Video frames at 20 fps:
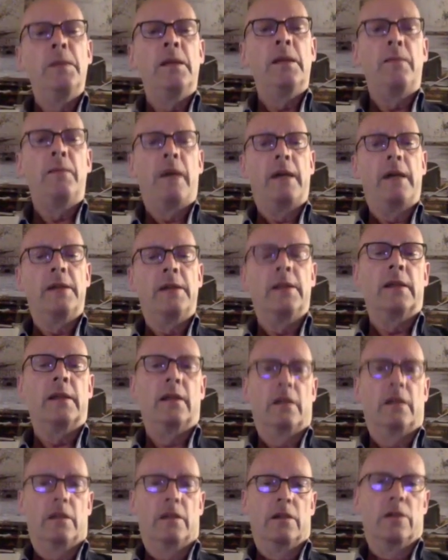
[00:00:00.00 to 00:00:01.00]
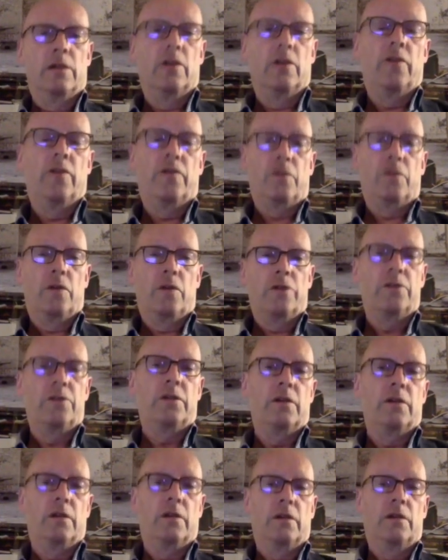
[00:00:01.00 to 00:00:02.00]
minimizing, of course,
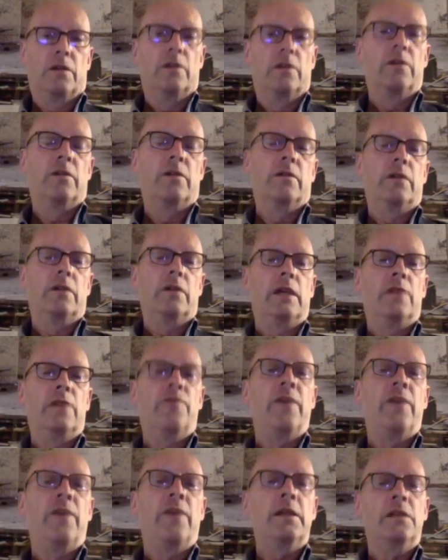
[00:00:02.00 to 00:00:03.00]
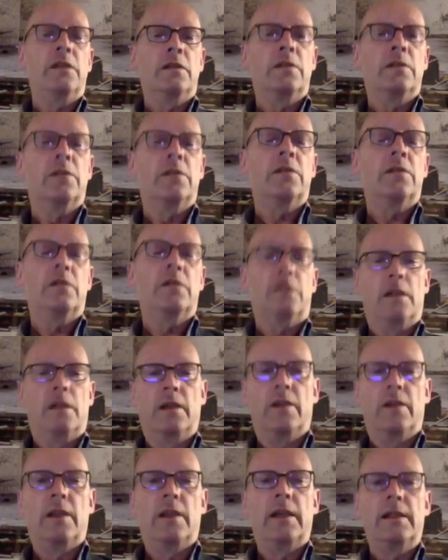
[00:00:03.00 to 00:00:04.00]
infections
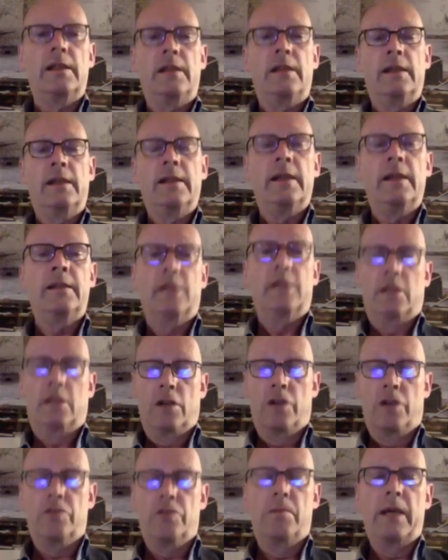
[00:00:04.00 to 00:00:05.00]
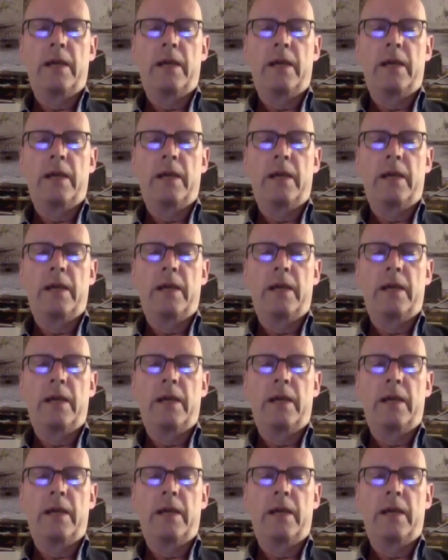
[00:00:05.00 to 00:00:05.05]
and things like that, and also